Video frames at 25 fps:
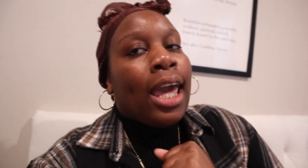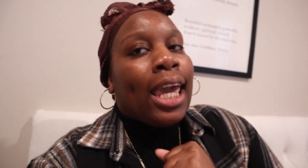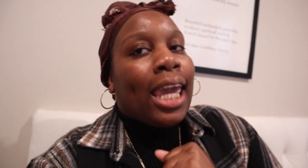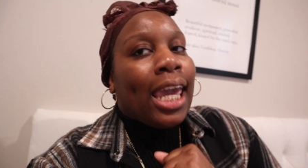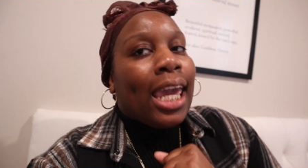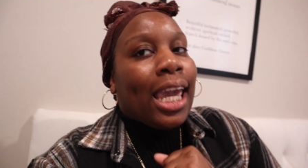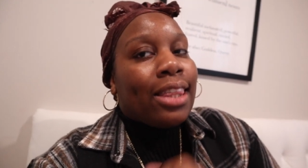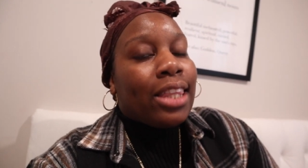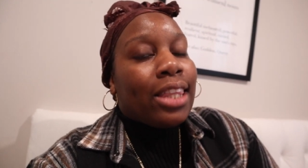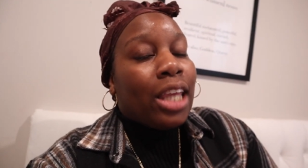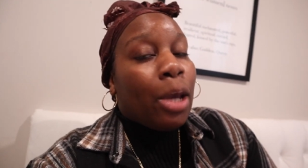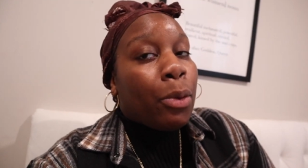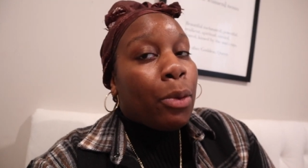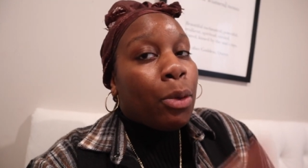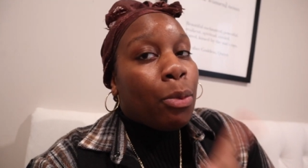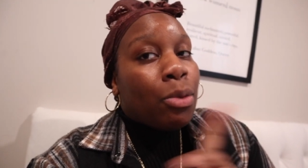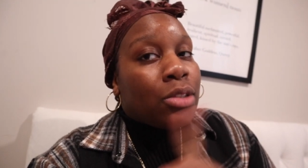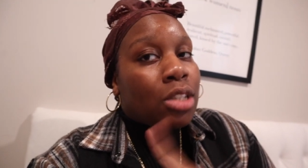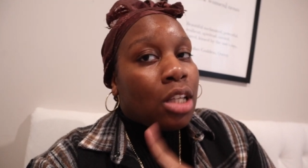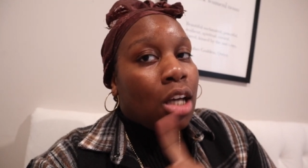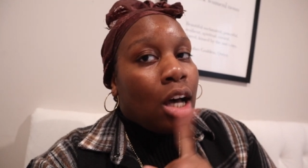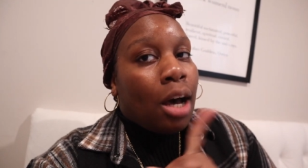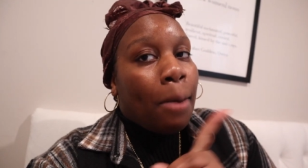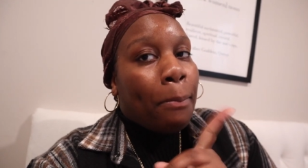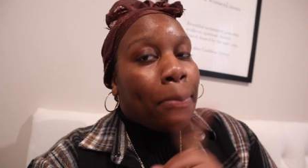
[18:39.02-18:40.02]
and then we
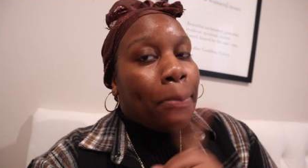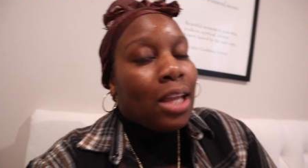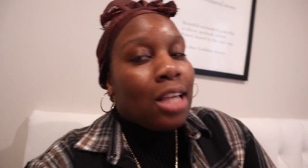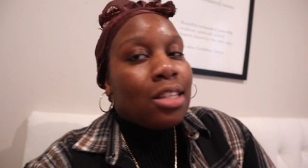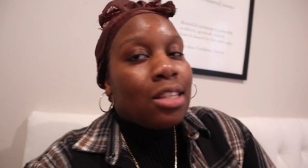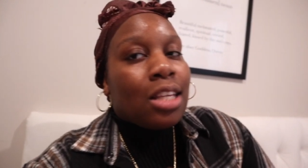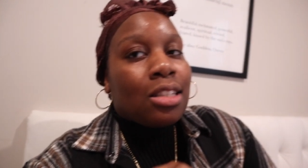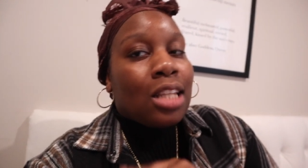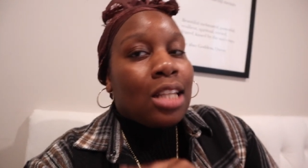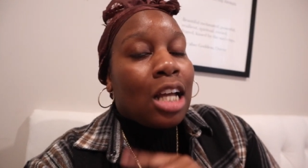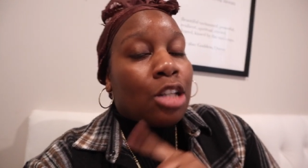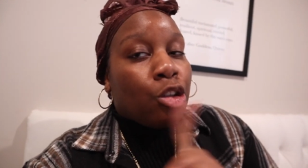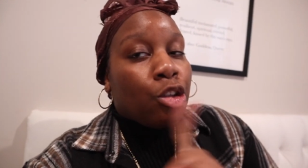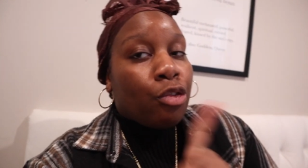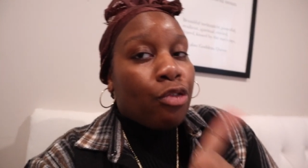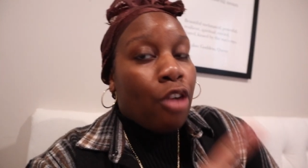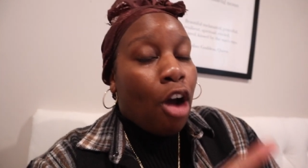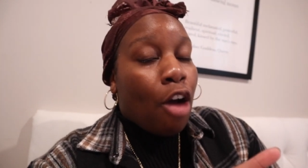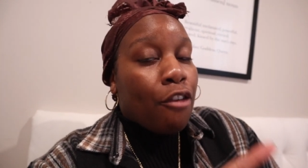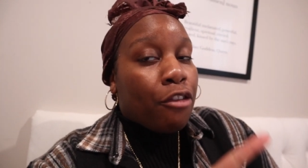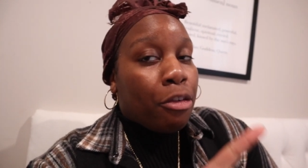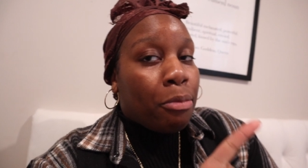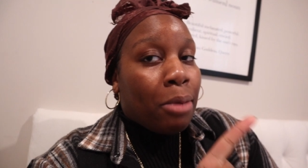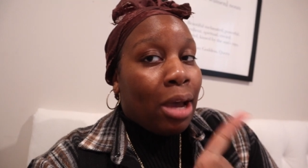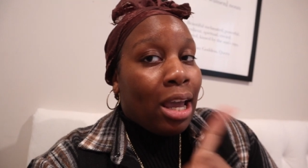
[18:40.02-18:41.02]
went to a place that's not too
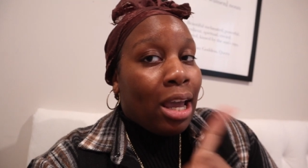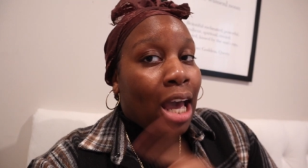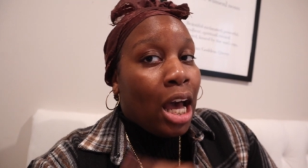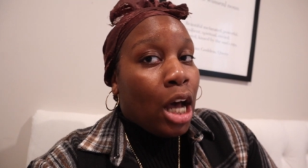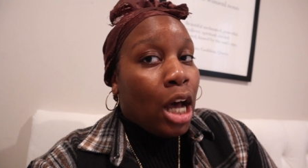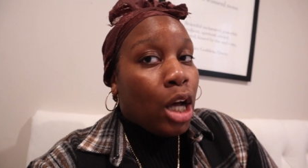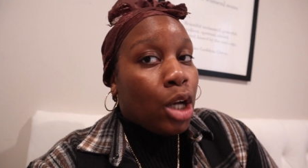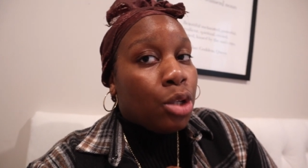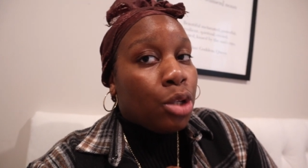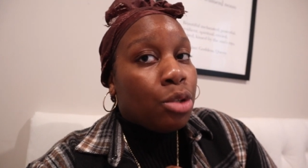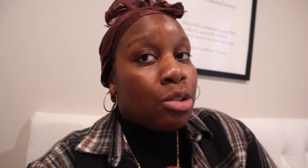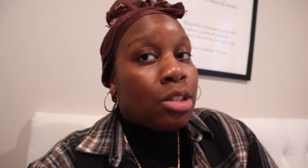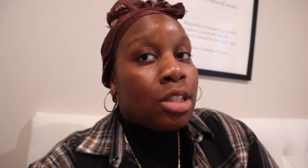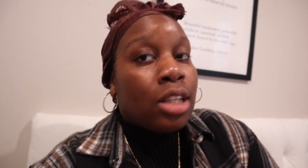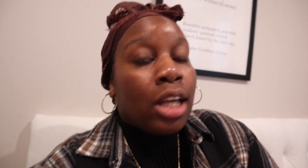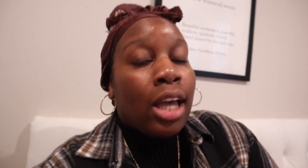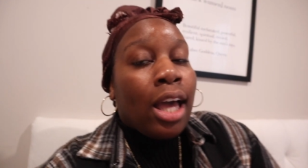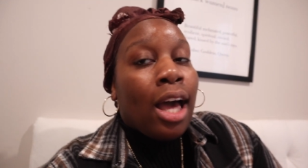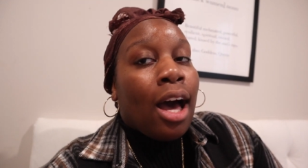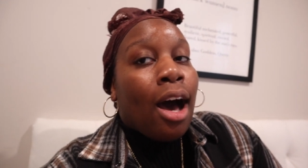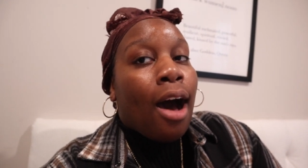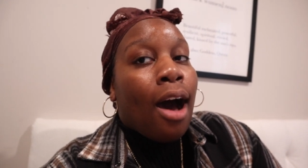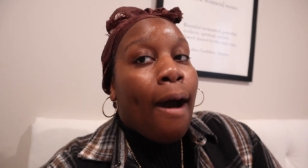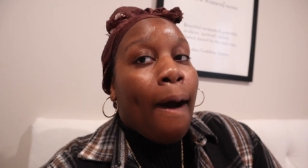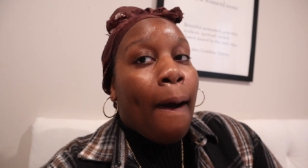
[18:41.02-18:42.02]
far from my house
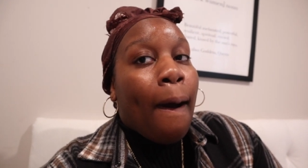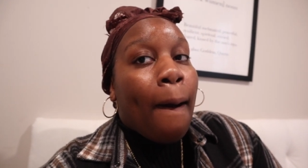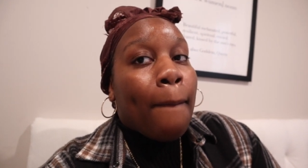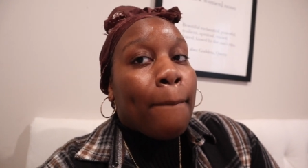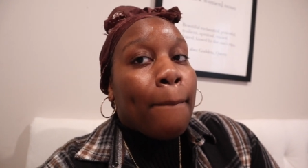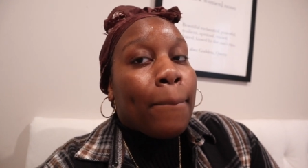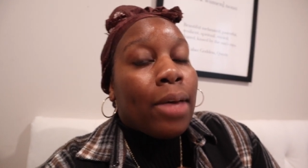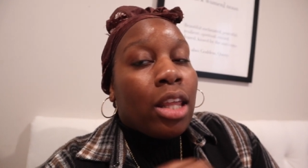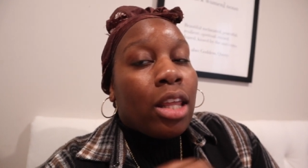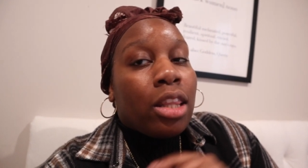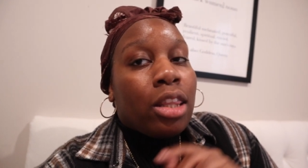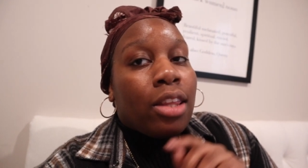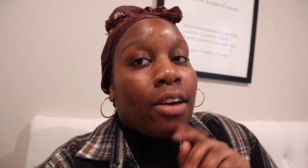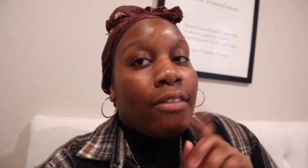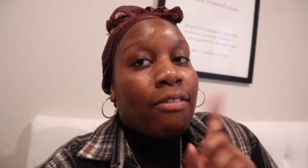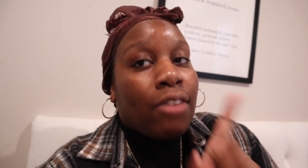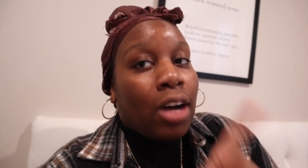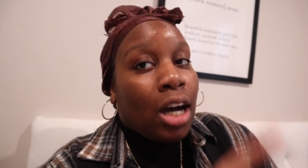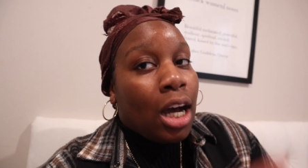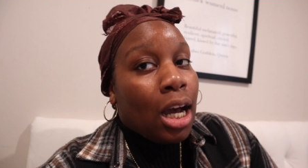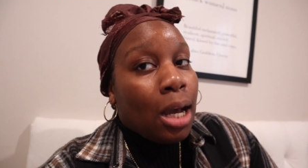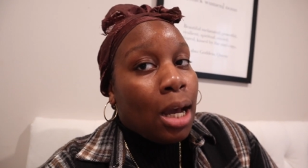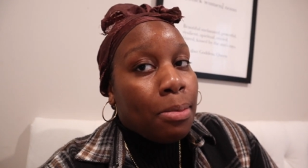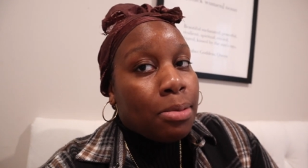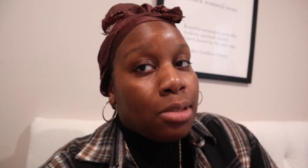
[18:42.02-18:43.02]
um the
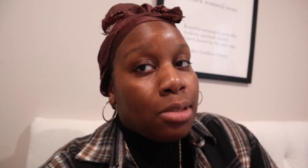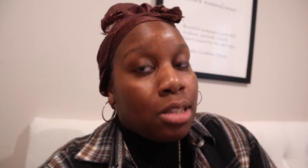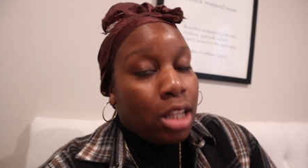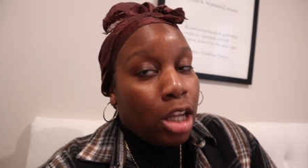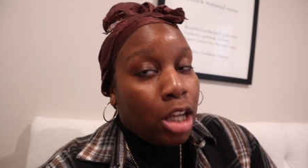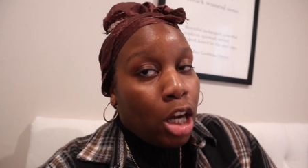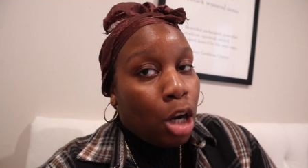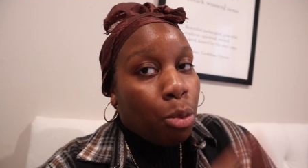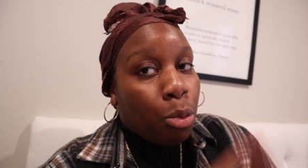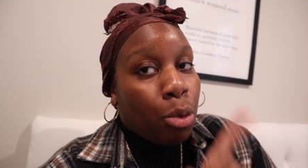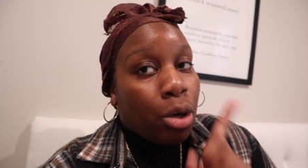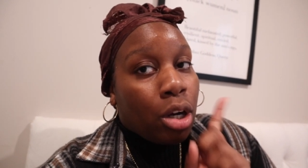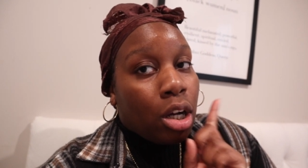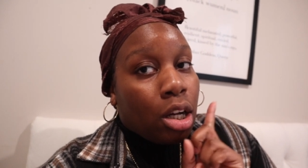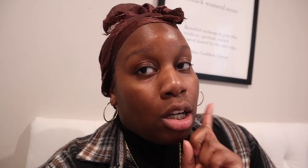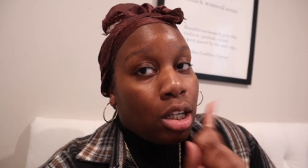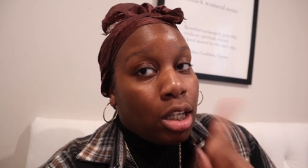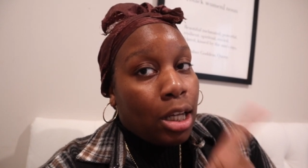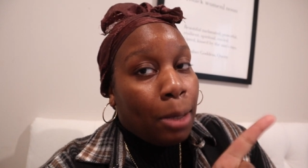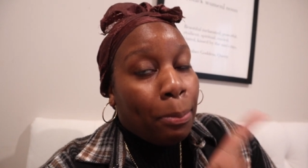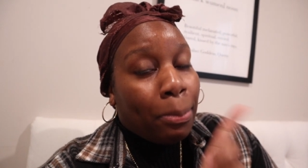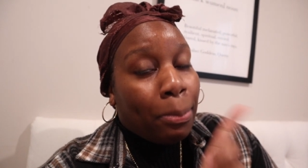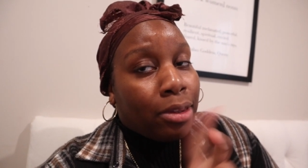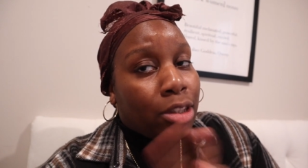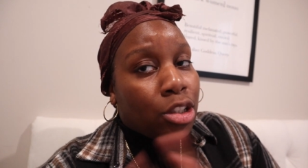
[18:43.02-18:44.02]
vibes there were
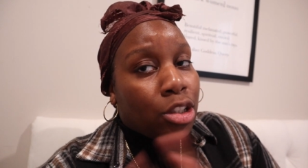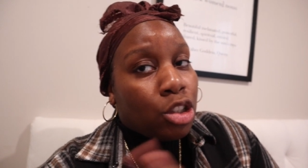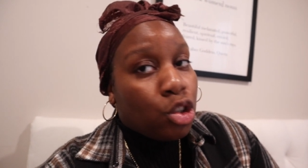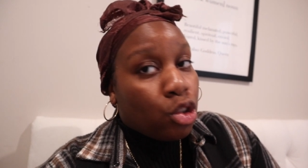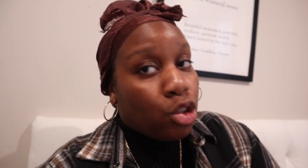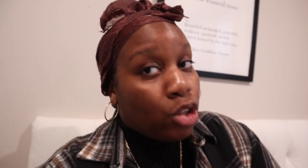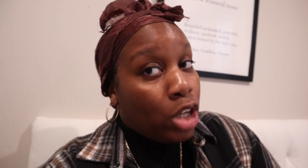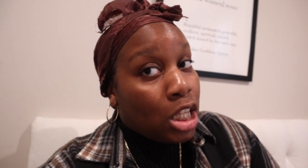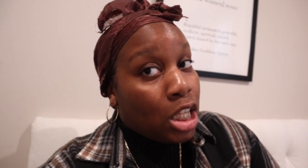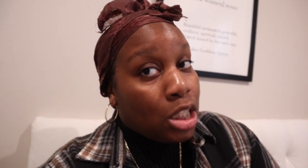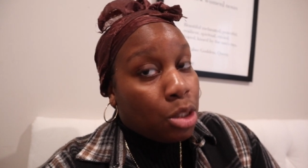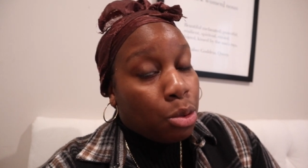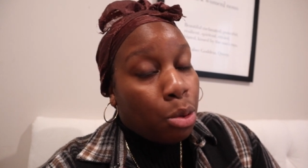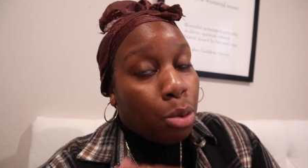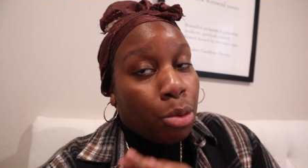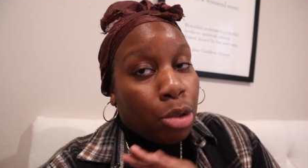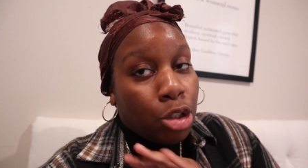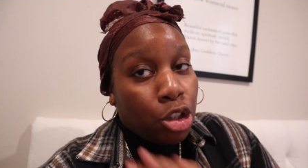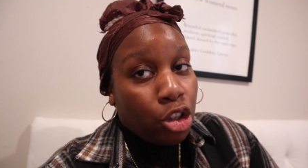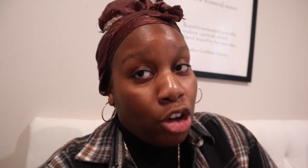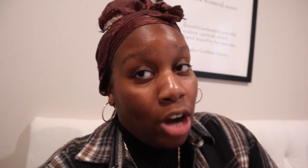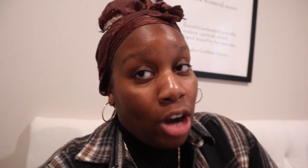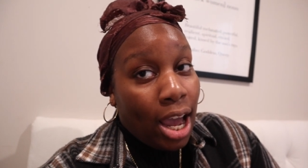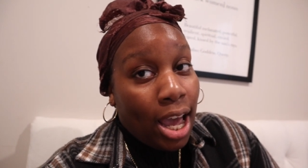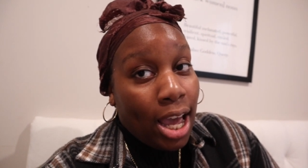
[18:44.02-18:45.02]
good but the drinks were
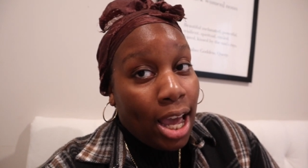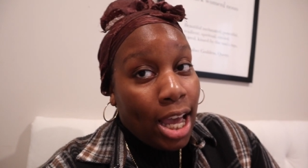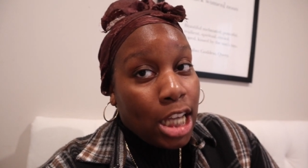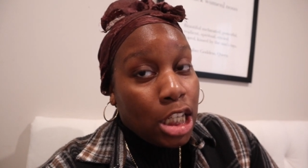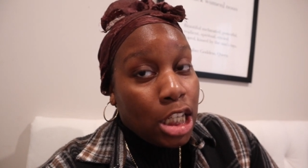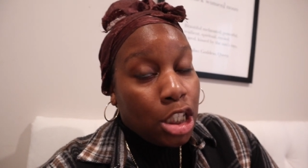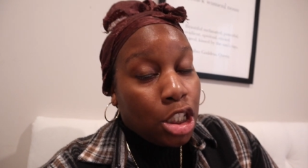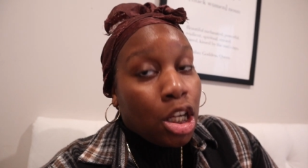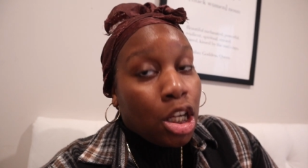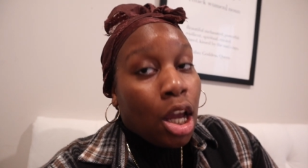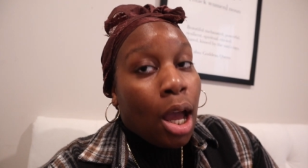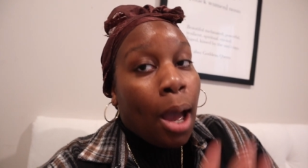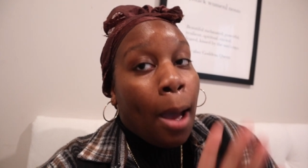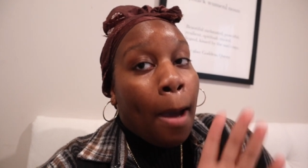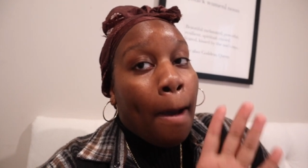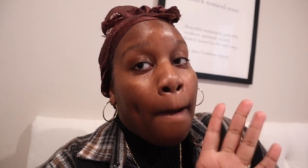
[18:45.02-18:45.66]
trash